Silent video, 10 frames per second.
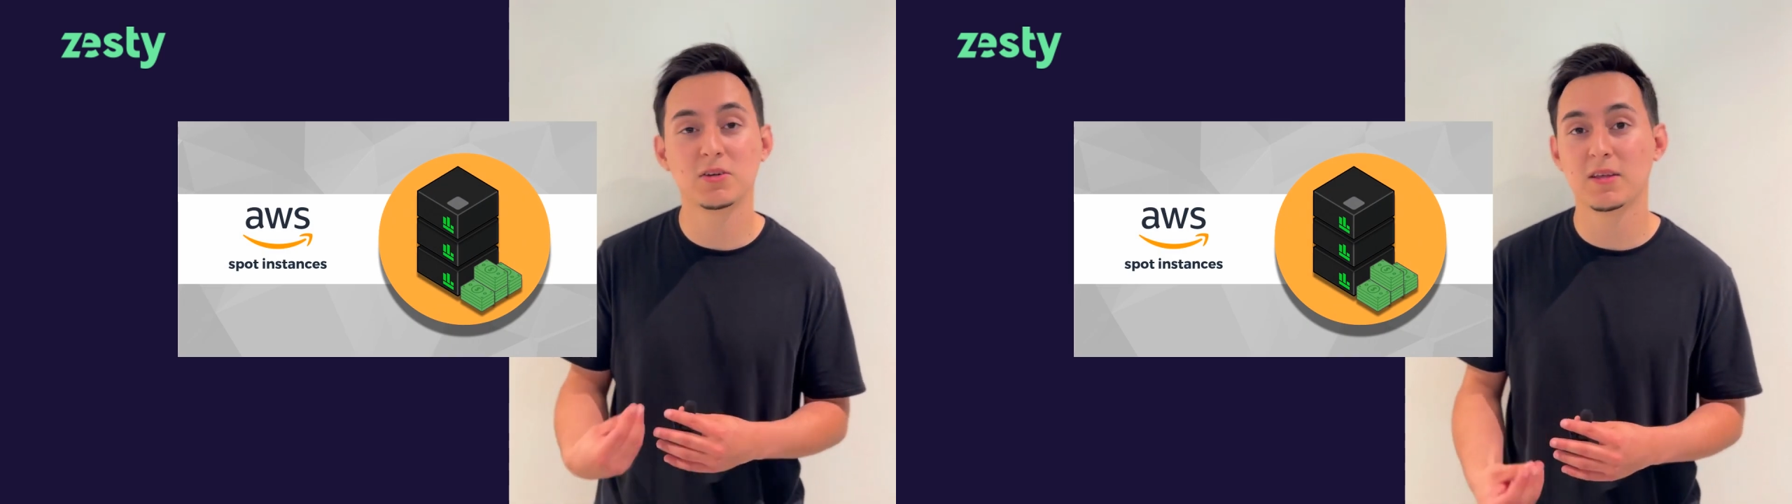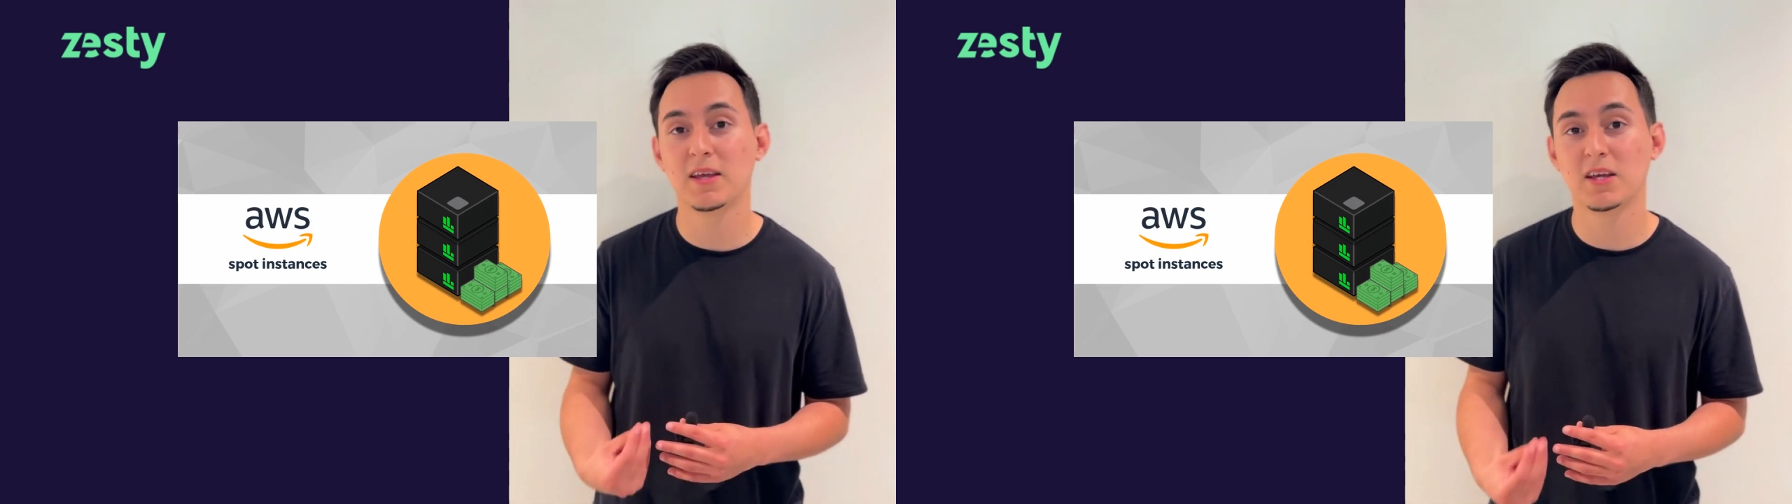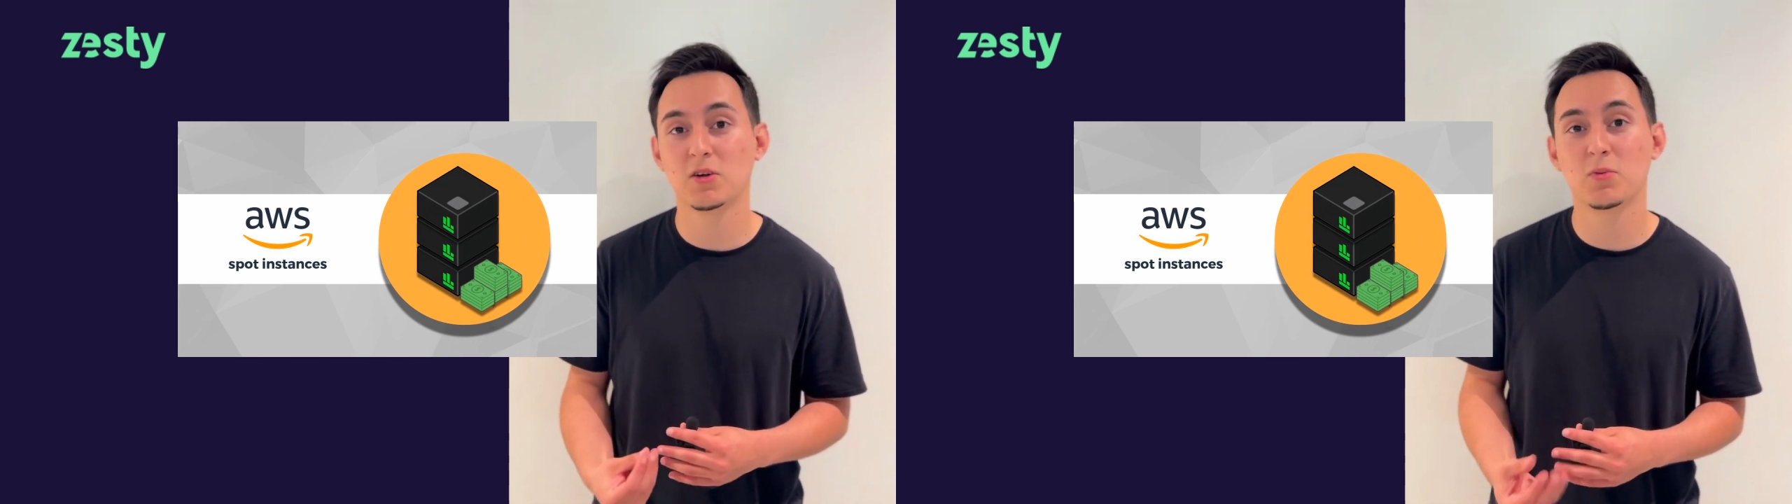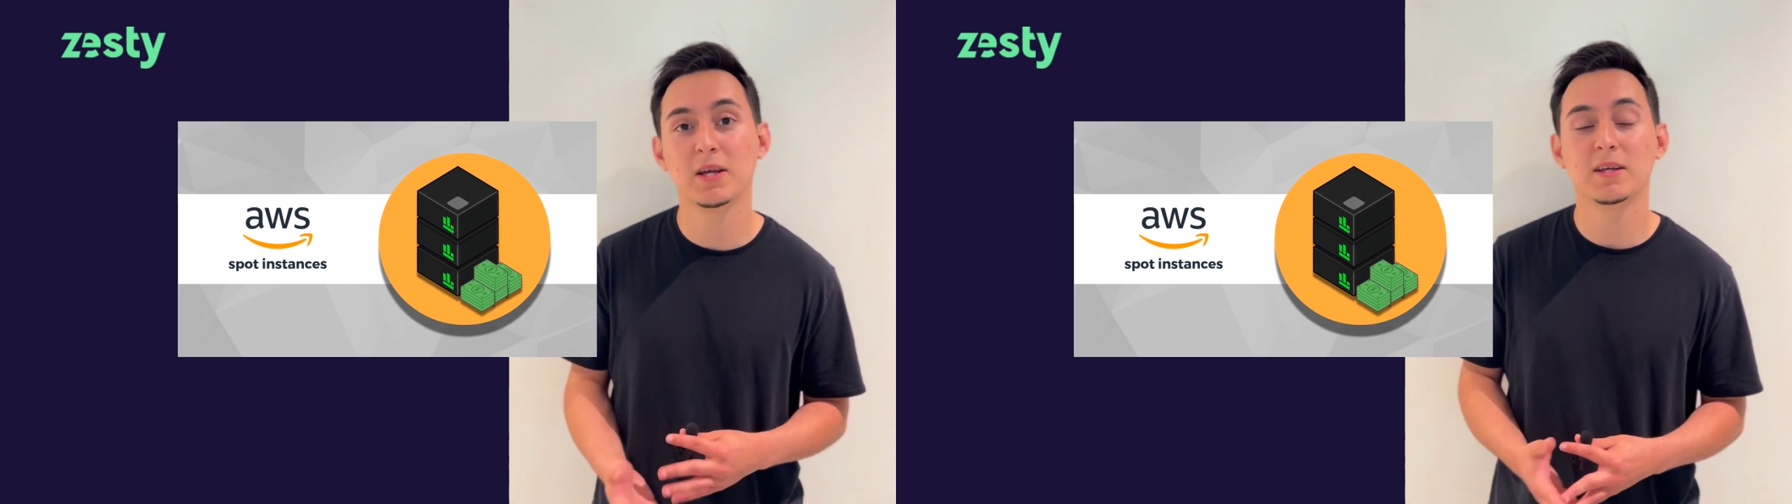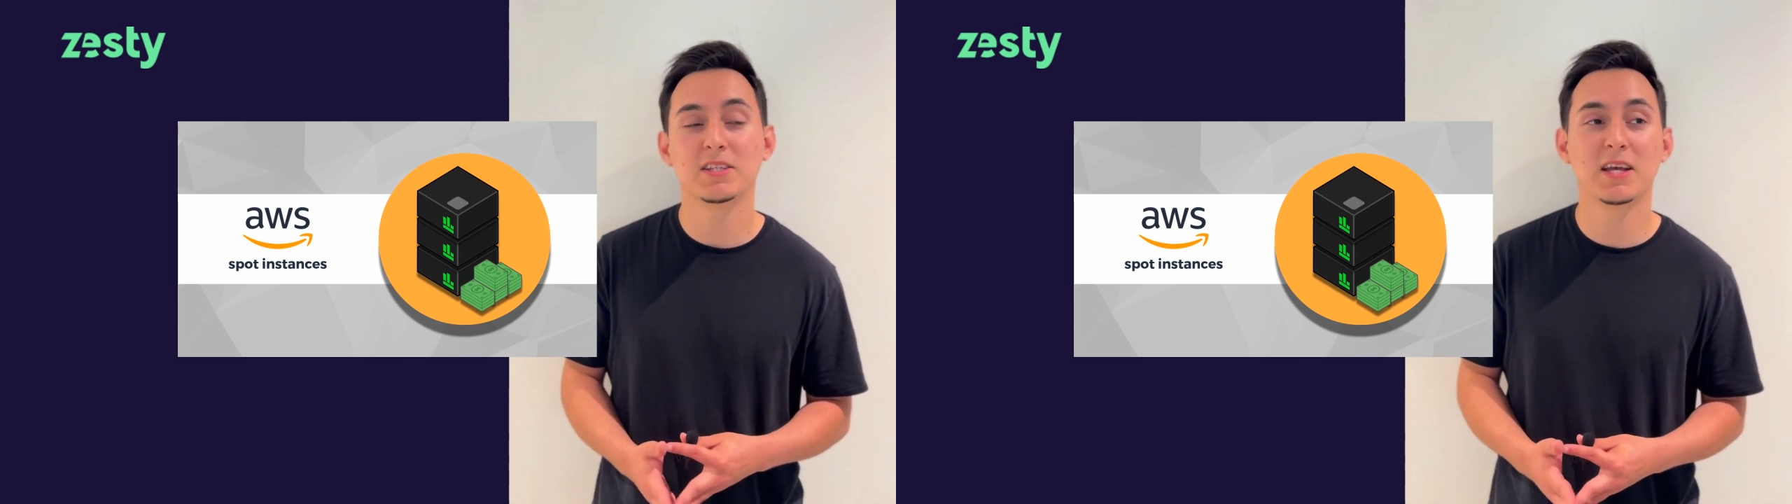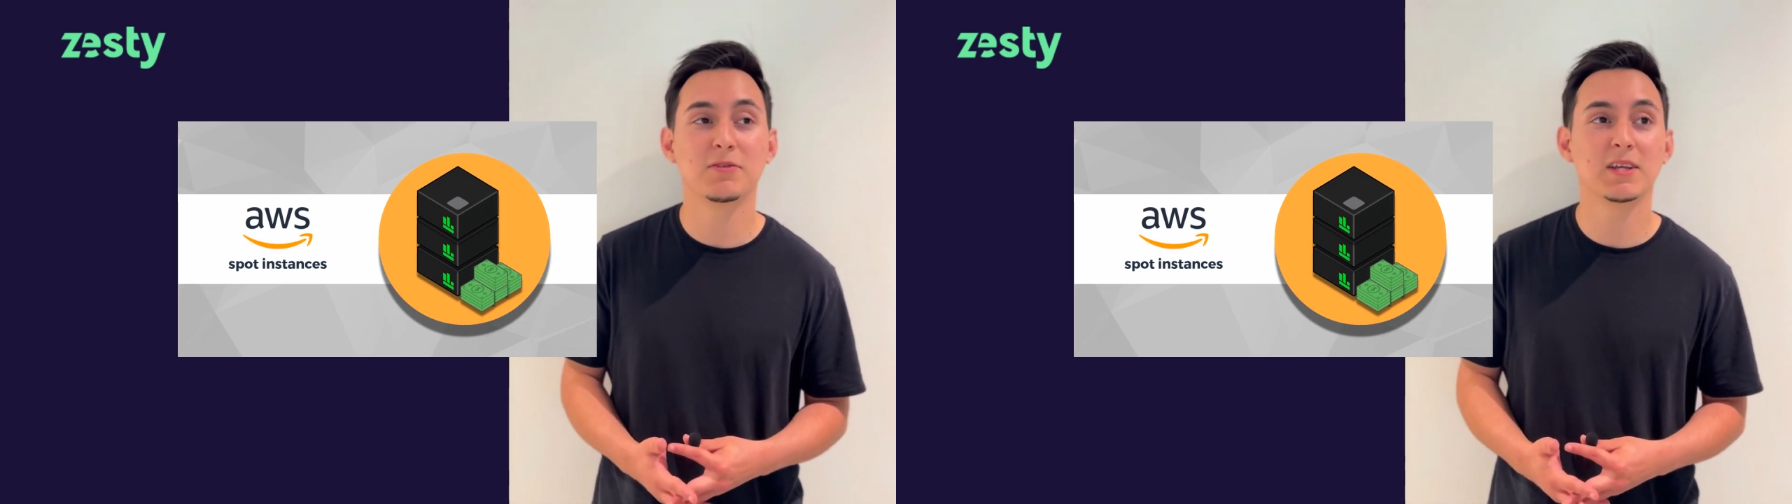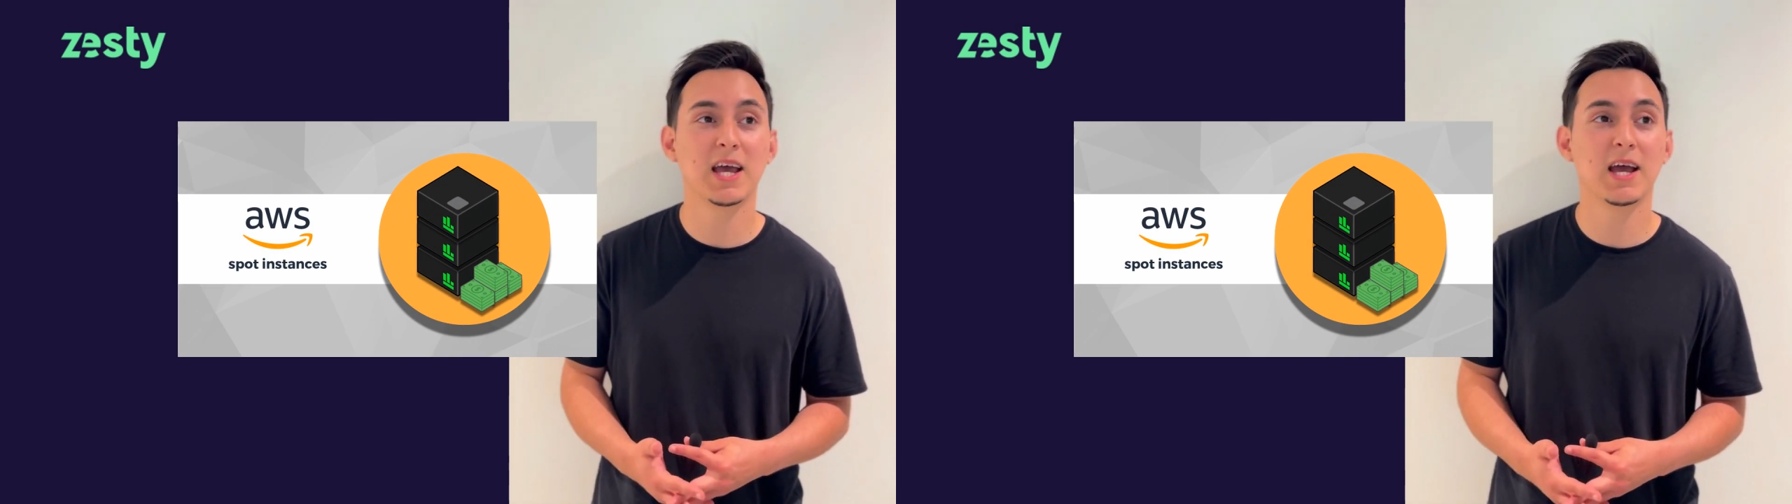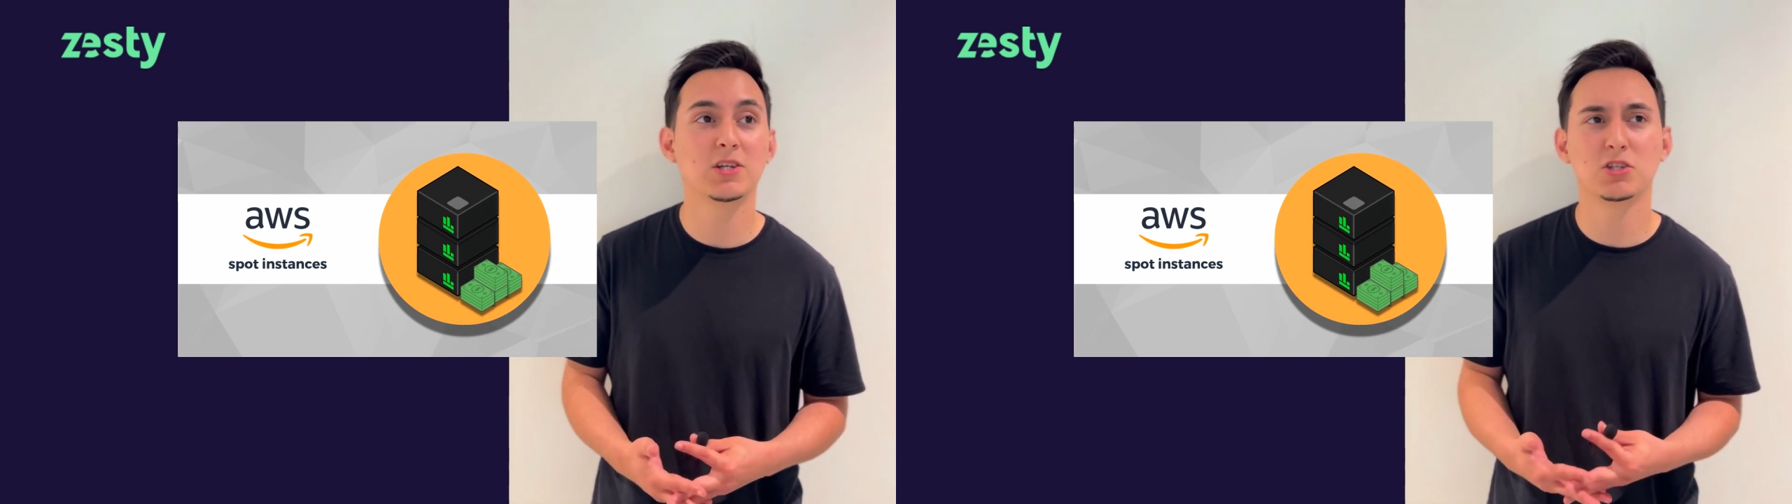are a killer way to save
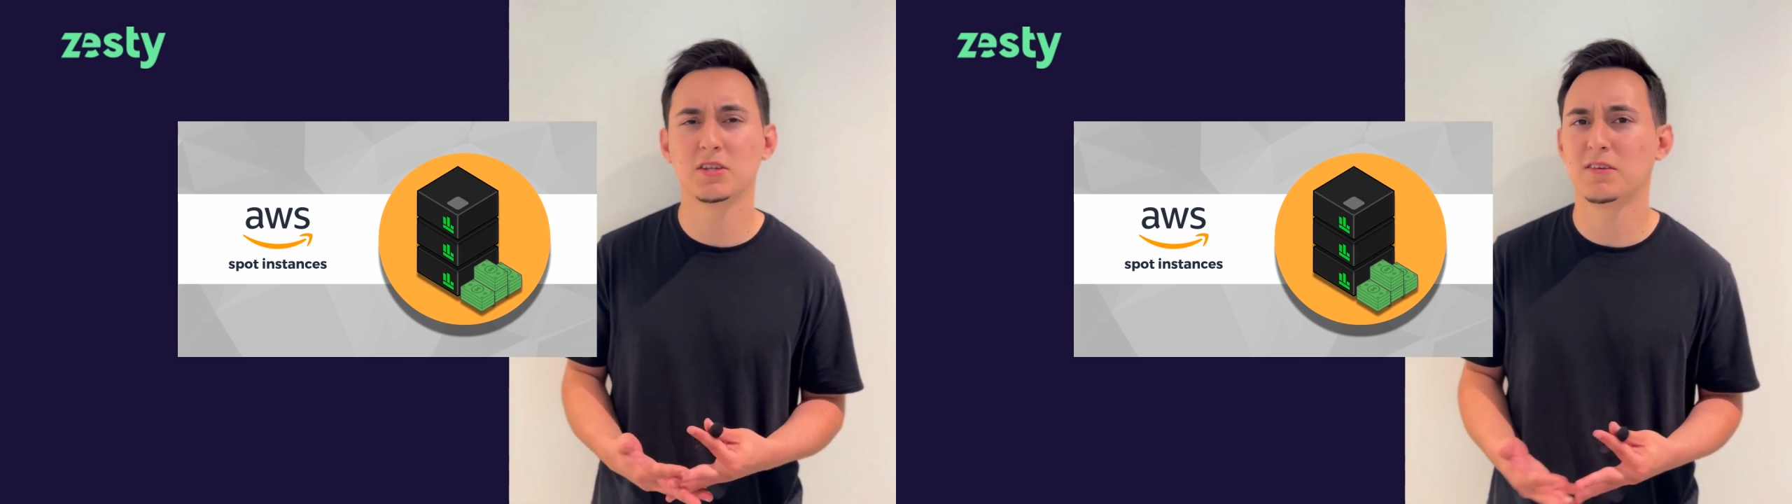cash